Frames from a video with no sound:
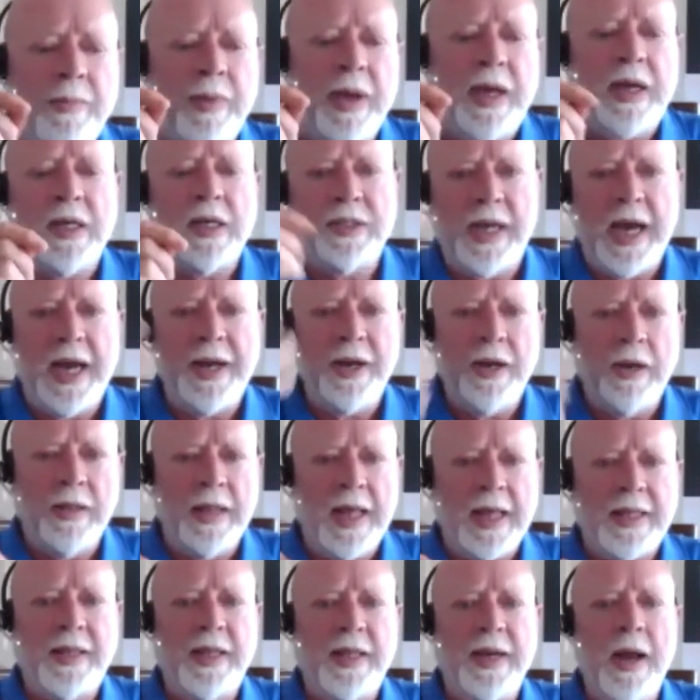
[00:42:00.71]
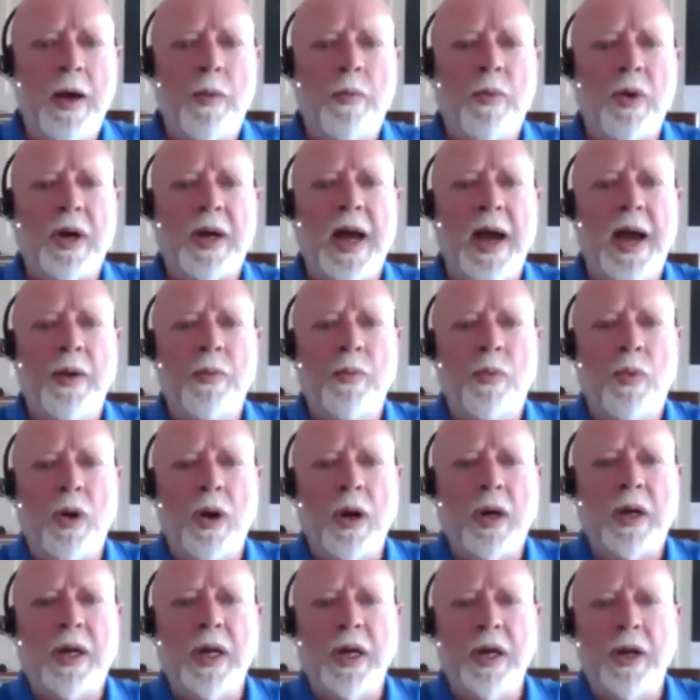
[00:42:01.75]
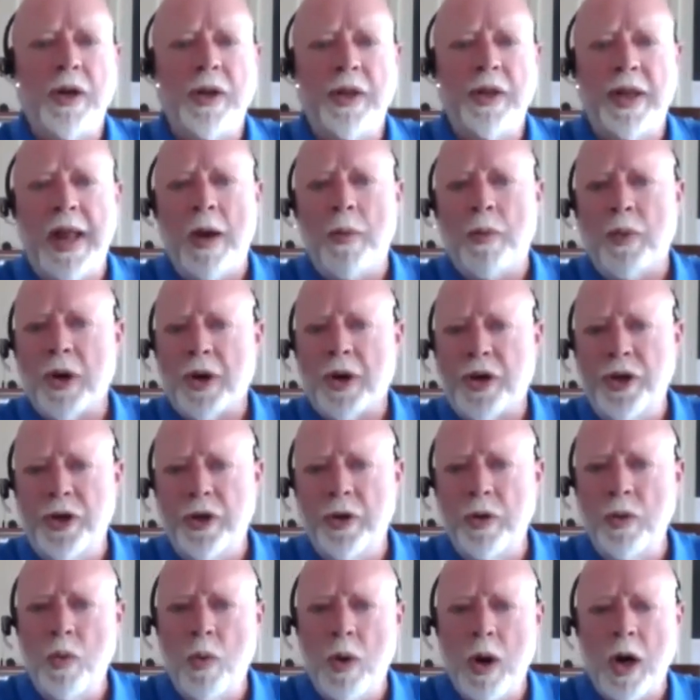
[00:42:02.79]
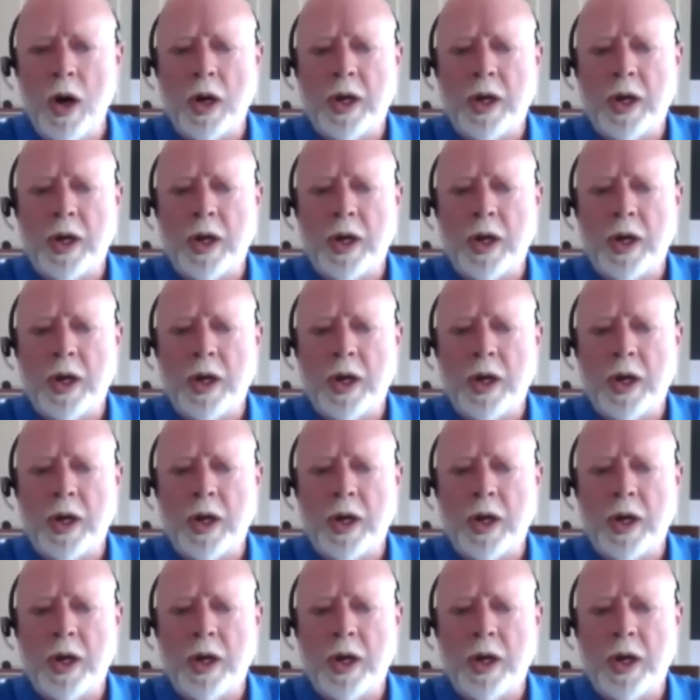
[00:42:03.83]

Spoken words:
because I know like the network I work in and the network you work